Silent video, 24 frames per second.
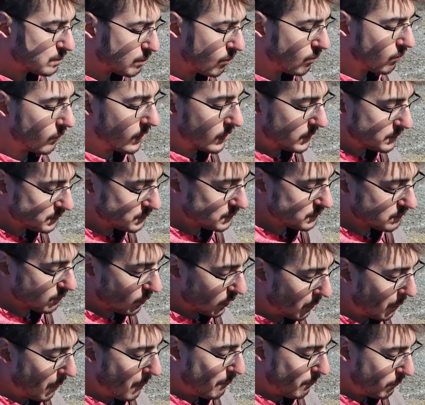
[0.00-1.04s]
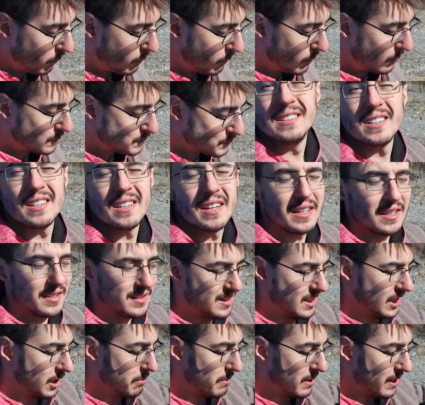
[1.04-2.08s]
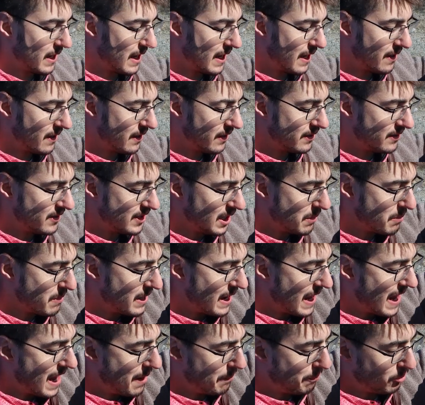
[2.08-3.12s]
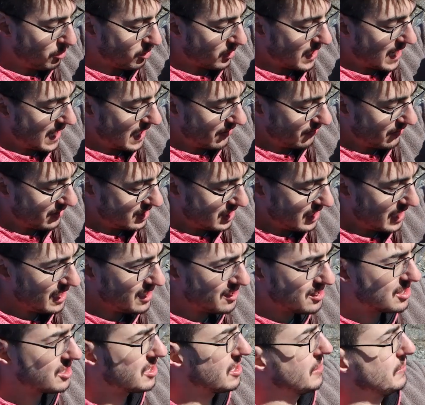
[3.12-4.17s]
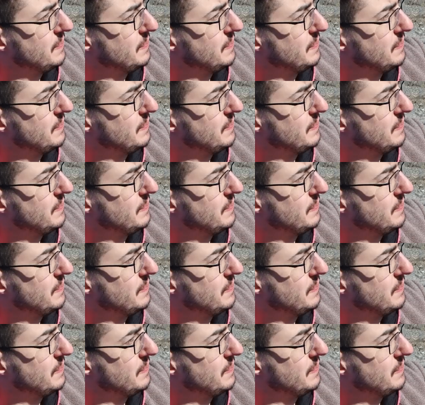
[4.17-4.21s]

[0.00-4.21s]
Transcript: It's a nice cinnamon apple kind of a taste.